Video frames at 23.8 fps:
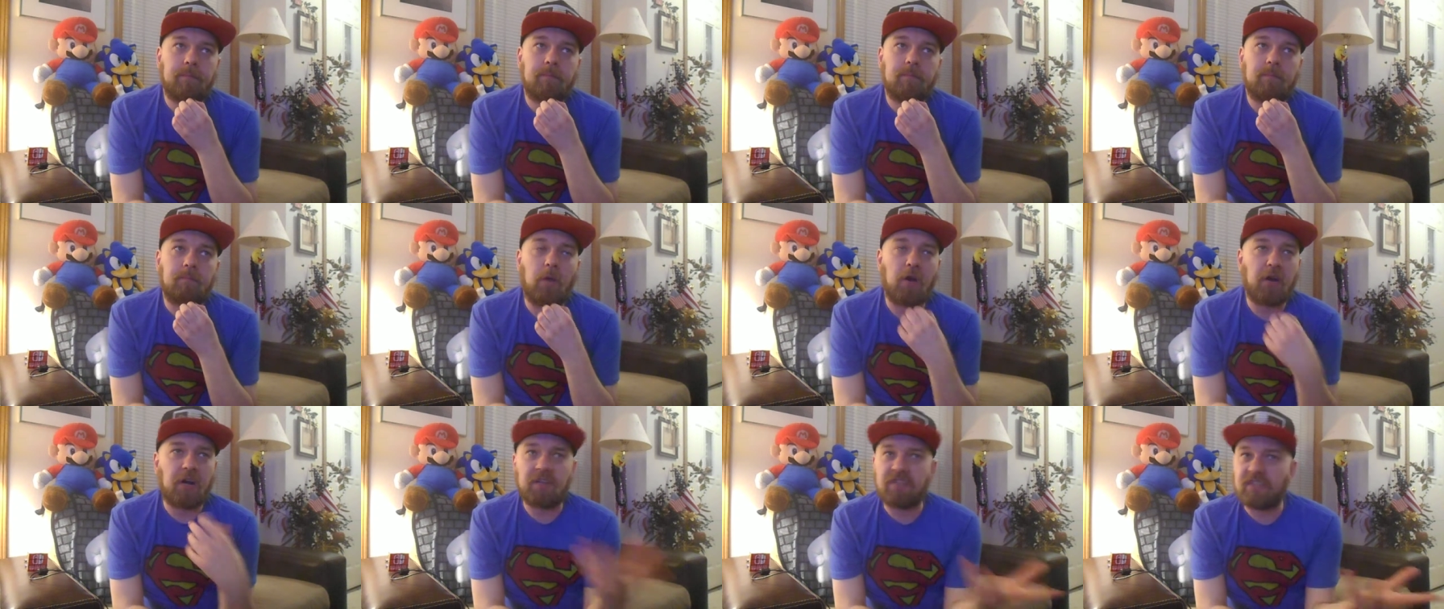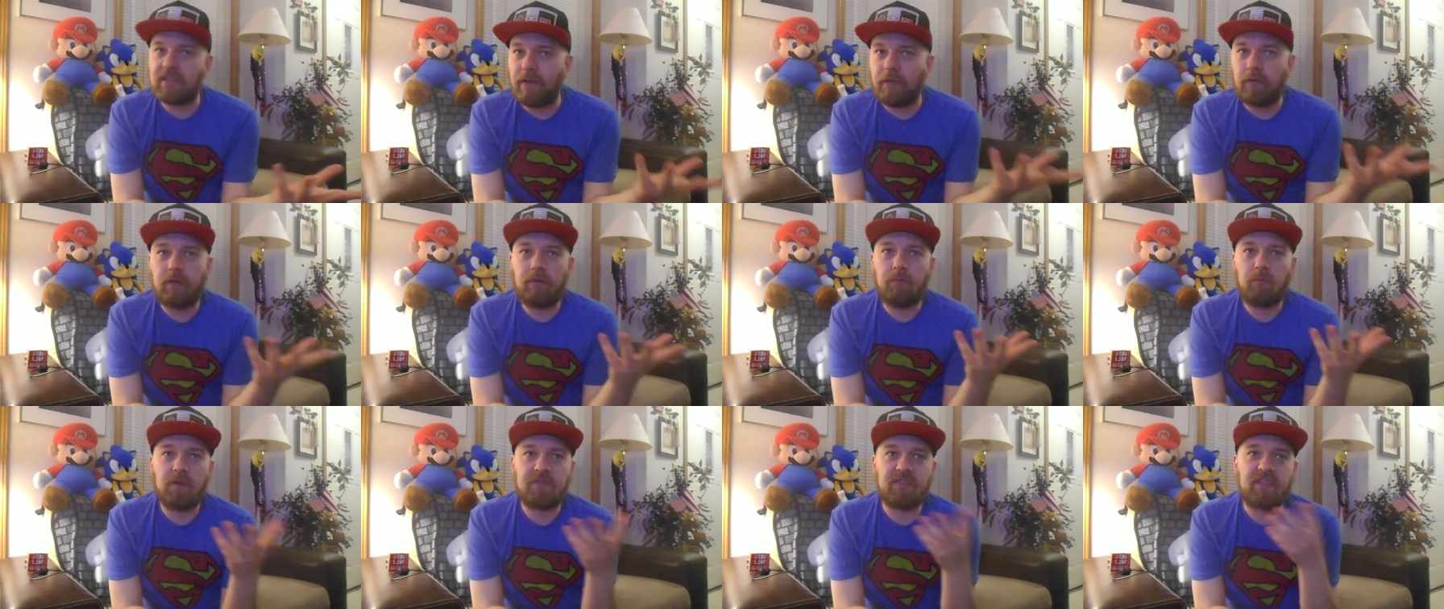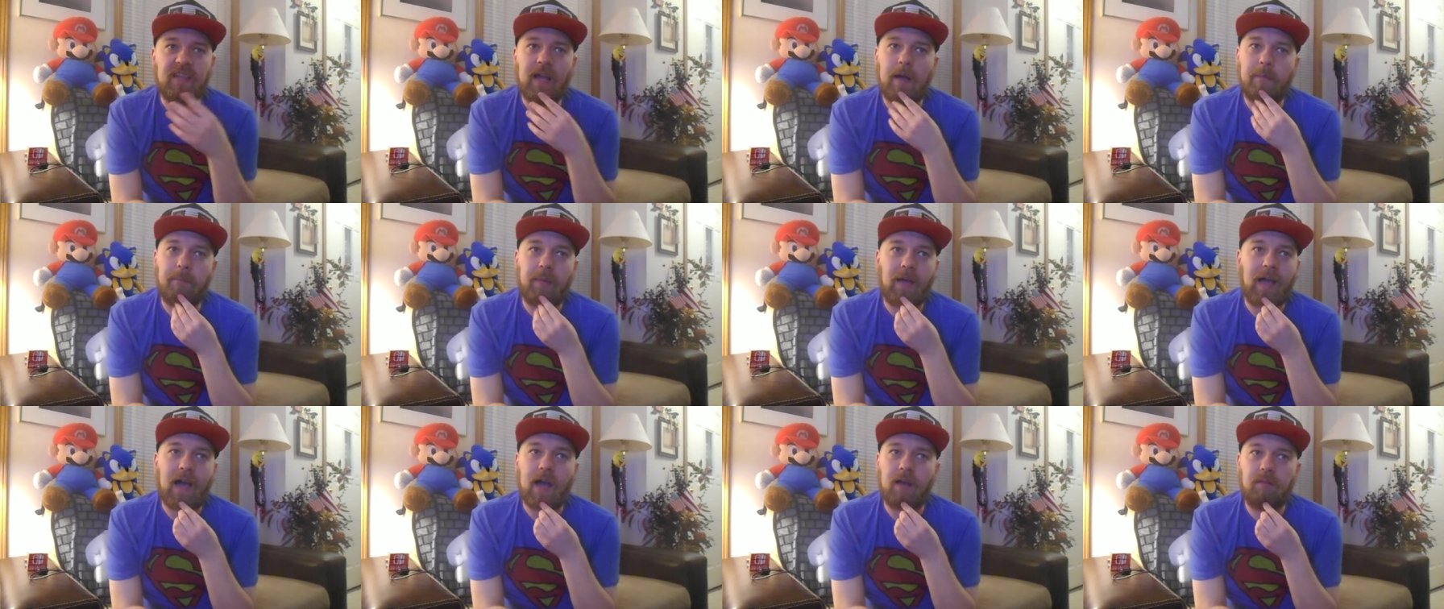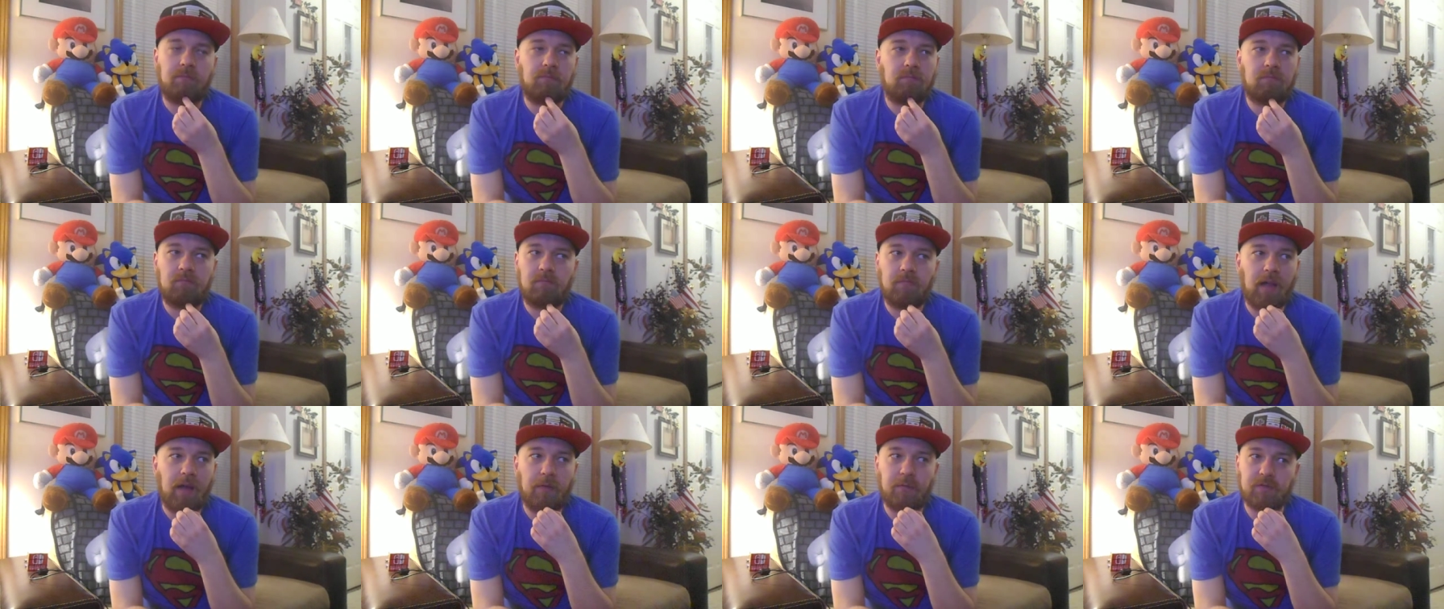Mario 7 wasn't that bad.
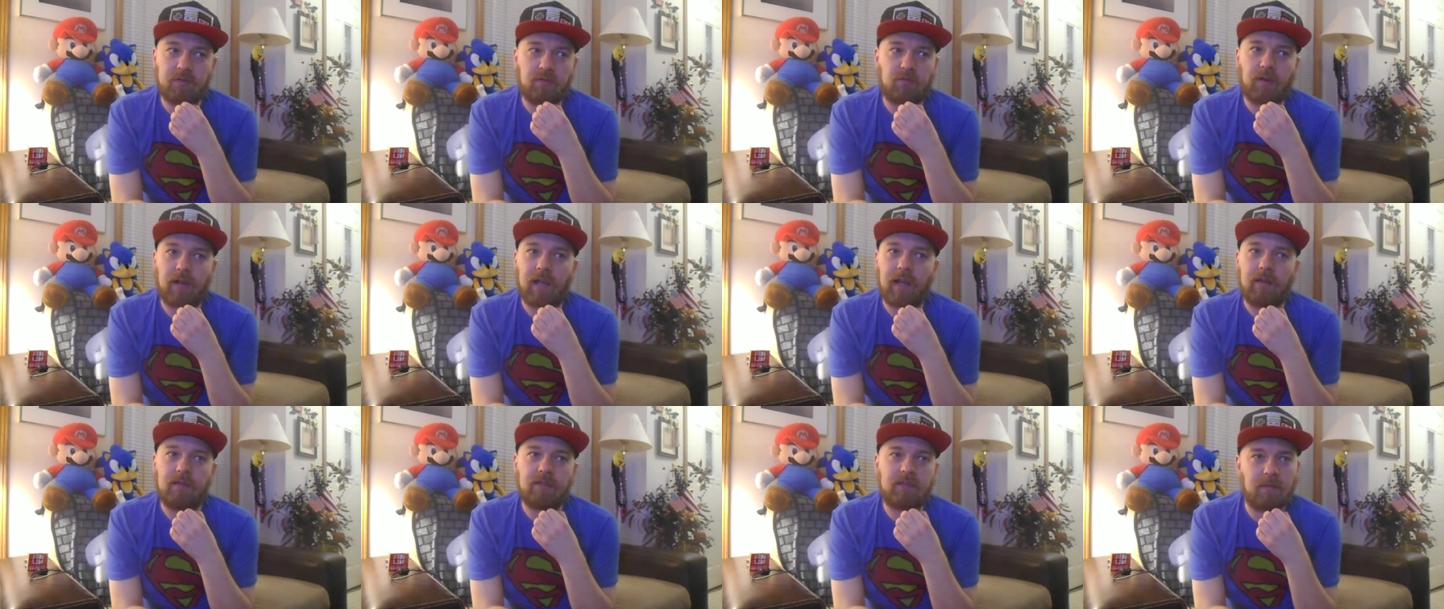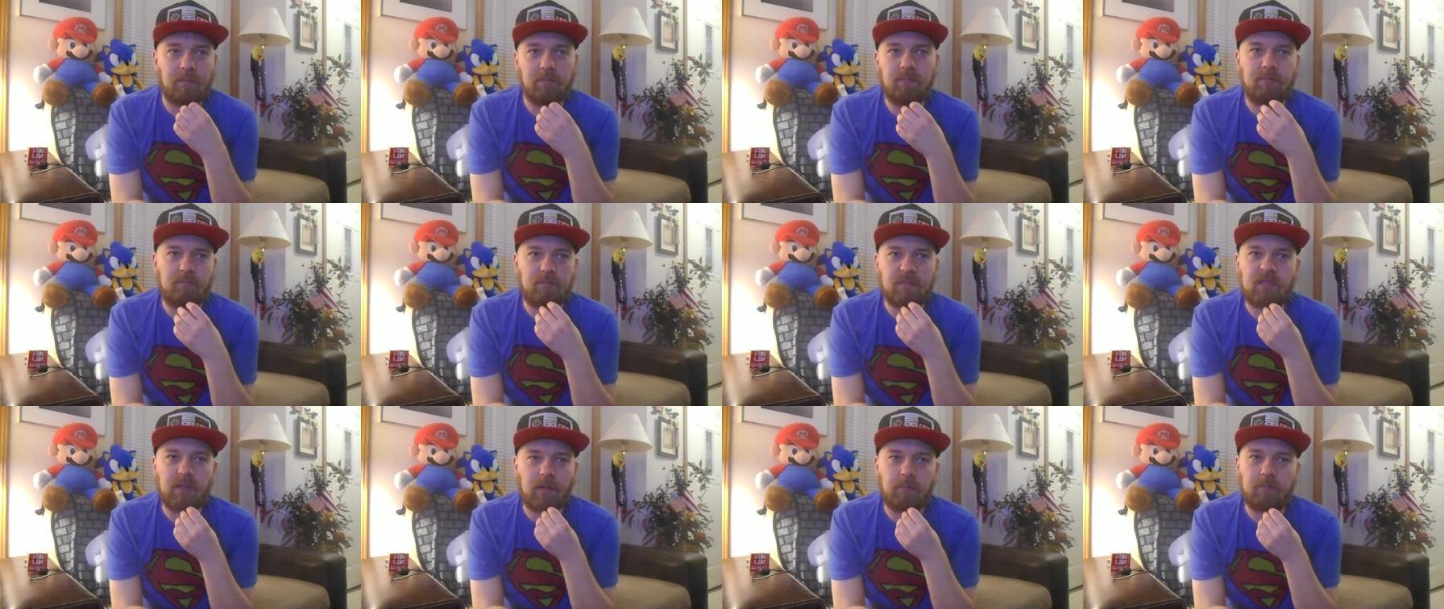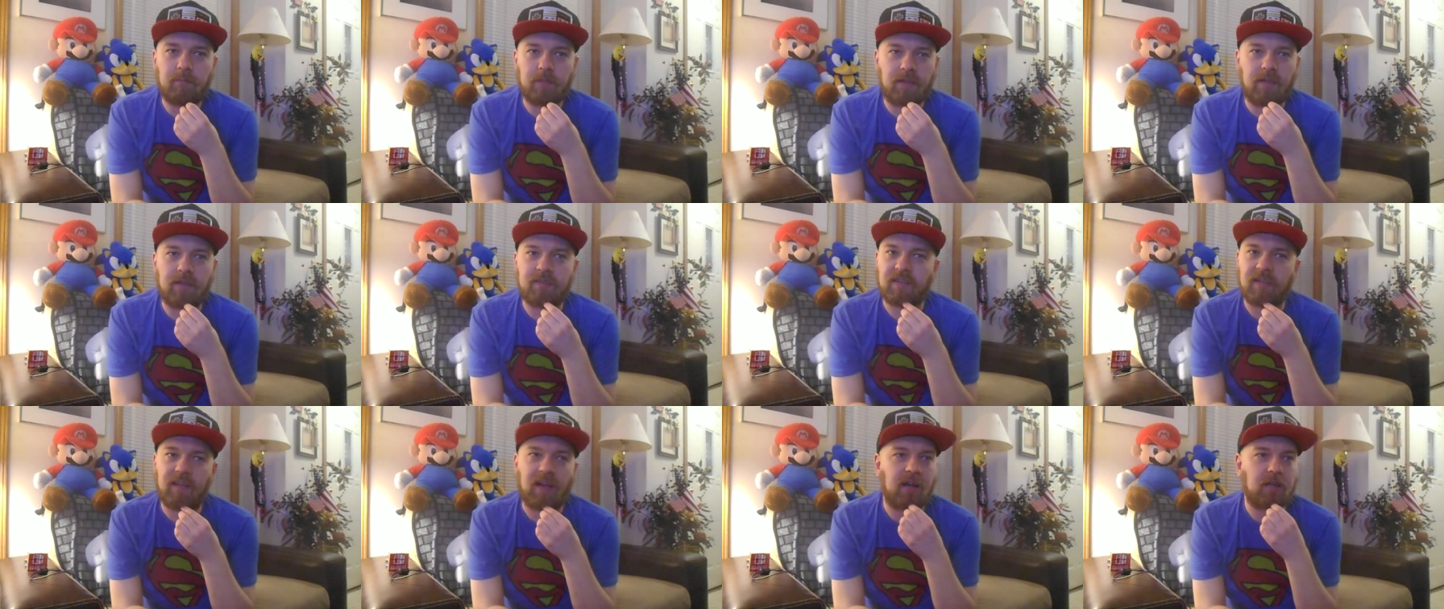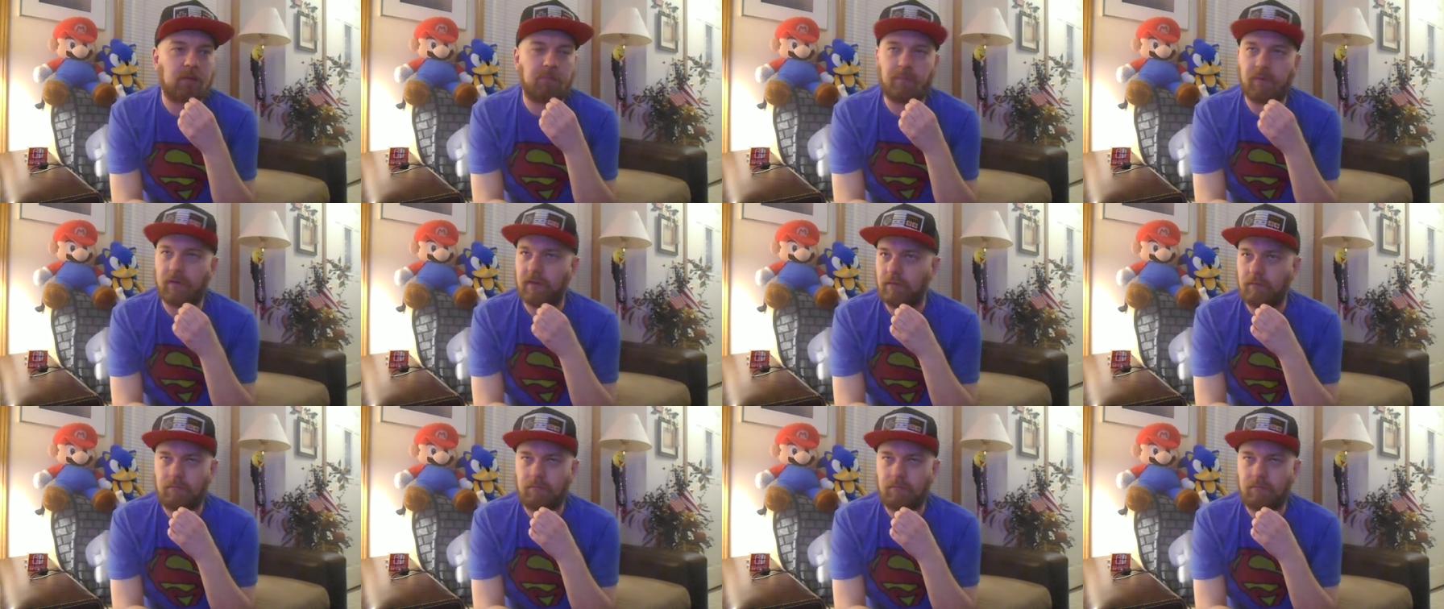That was great. Some some disconnects, but